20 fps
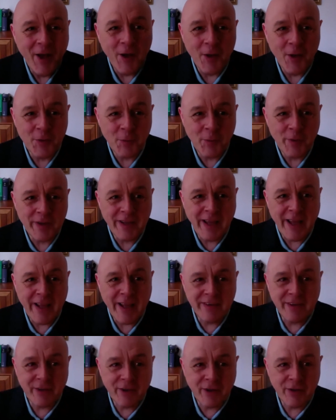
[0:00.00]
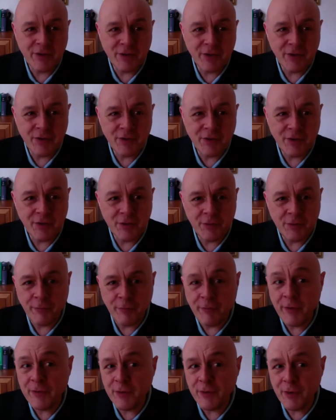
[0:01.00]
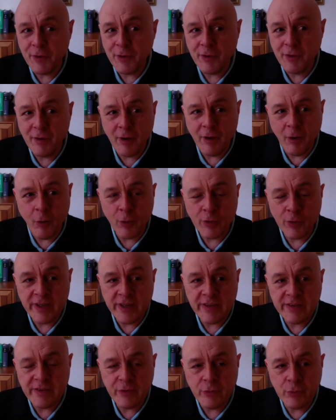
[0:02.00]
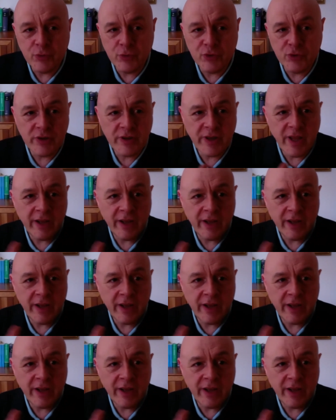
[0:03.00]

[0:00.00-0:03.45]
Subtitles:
On the one hand, the funder or the institution,